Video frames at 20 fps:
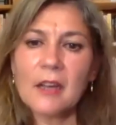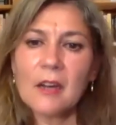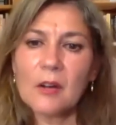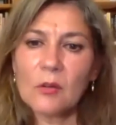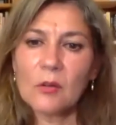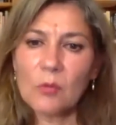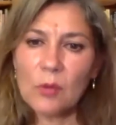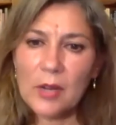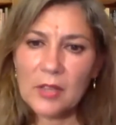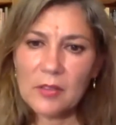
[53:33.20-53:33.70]

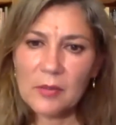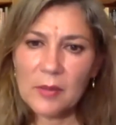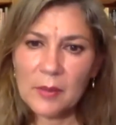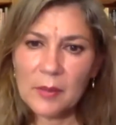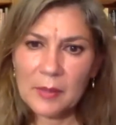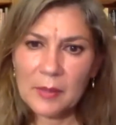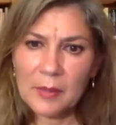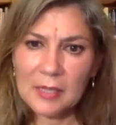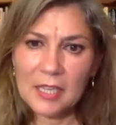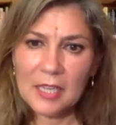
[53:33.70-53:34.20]

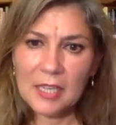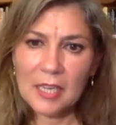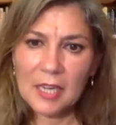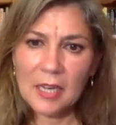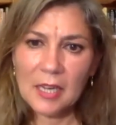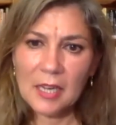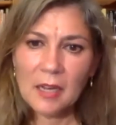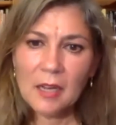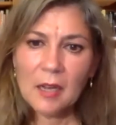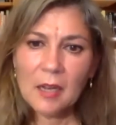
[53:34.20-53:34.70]
rhythmically
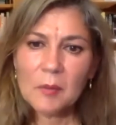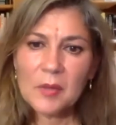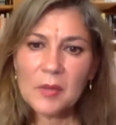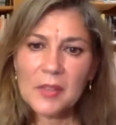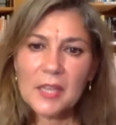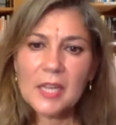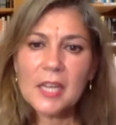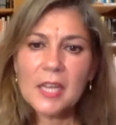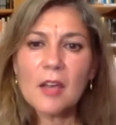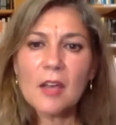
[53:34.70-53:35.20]
but
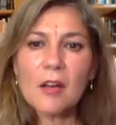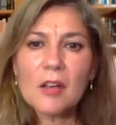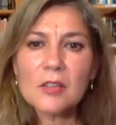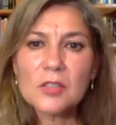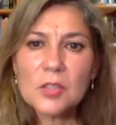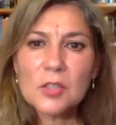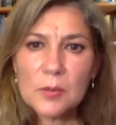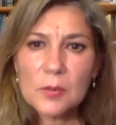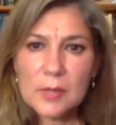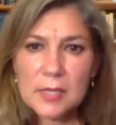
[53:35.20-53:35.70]
then he
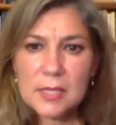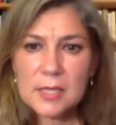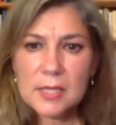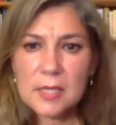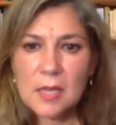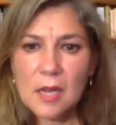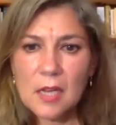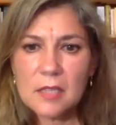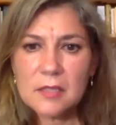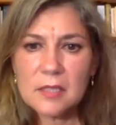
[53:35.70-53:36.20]
also
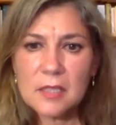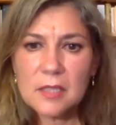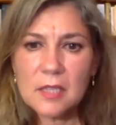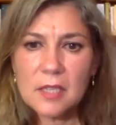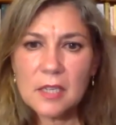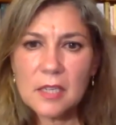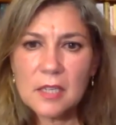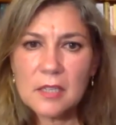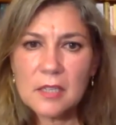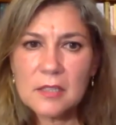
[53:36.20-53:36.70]

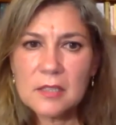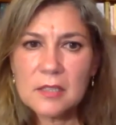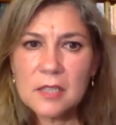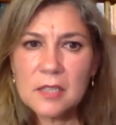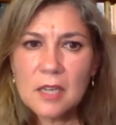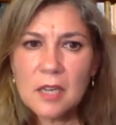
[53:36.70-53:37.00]
discusses